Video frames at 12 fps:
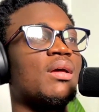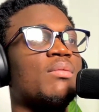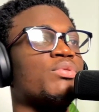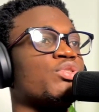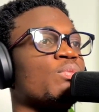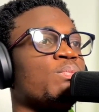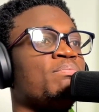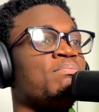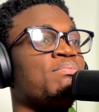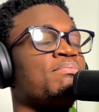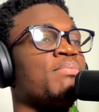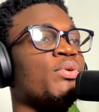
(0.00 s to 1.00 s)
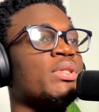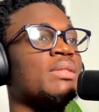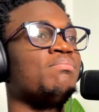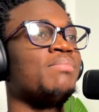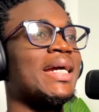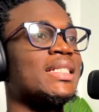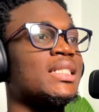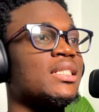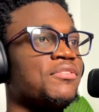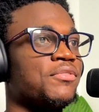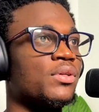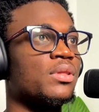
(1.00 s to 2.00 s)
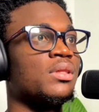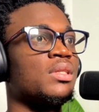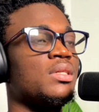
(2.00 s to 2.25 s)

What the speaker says: So but by default,